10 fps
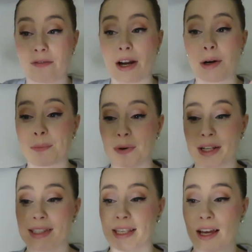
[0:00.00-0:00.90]
very
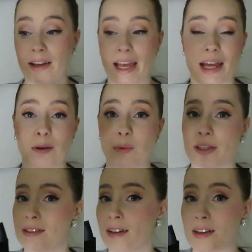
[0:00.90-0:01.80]
pretty, again
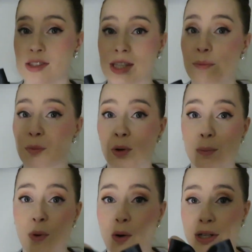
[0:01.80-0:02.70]
with a
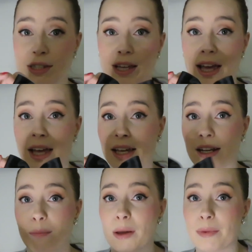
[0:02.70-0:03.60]
simple
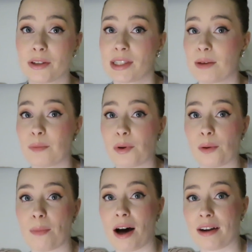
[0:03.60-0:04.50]
ponytail, maybe a
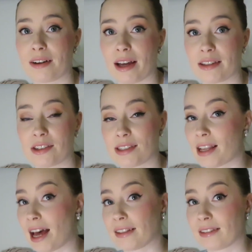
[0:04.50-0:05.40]
simple bun, and just
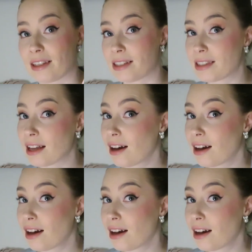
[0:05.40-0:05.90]
add this